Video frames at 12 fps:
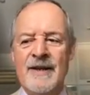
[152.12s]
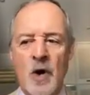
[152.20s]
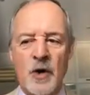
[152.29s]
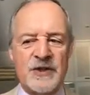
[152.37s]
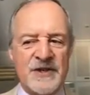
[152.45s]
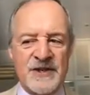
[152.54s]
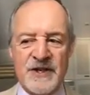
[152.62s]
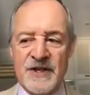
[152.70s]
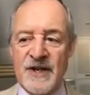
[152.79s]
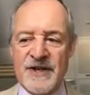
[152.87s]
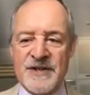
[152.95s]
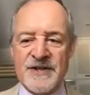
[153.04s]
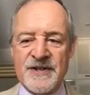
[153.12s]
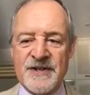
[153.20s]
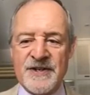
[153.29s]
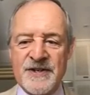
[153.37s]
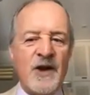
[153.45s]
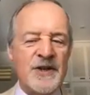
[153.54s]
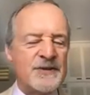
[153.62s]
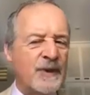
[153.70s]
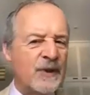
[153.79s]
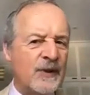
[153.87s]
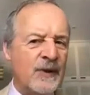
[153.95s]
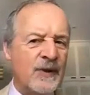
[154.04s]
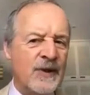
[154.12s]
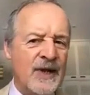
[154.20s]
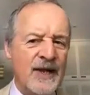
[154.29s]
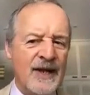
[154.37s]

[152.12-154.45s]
doctors and nurses in a hospital